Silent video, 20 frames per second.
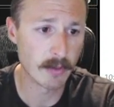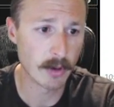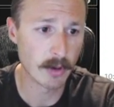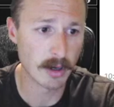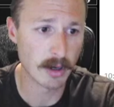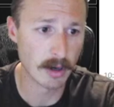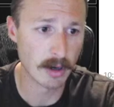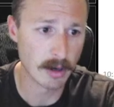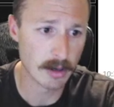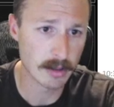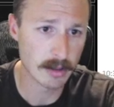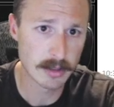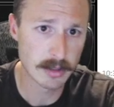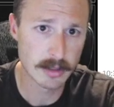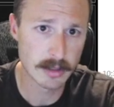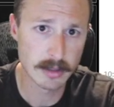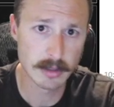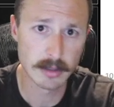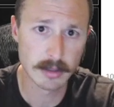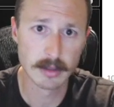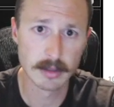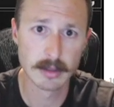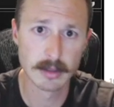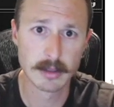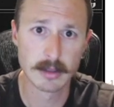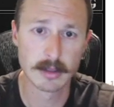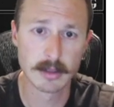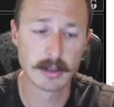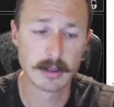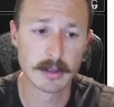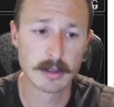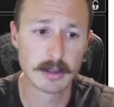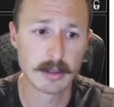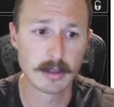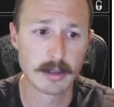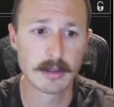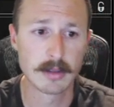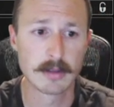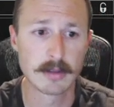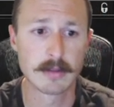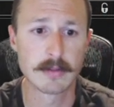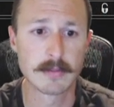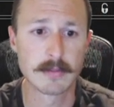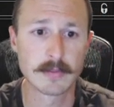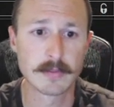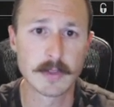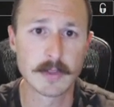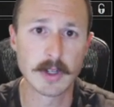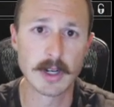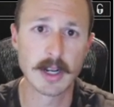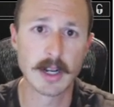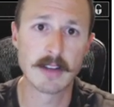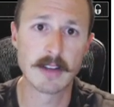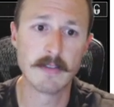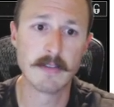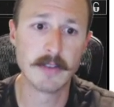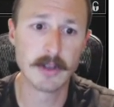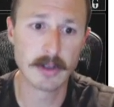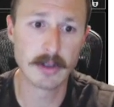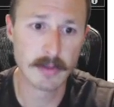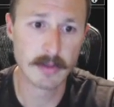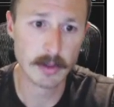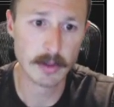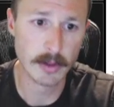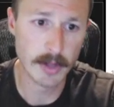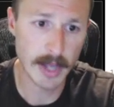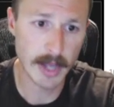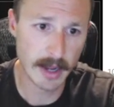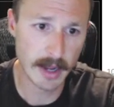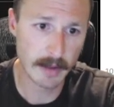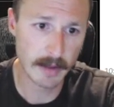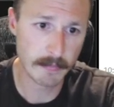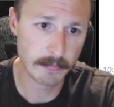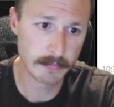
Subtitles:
cards. All right, I can Field of Ruin that.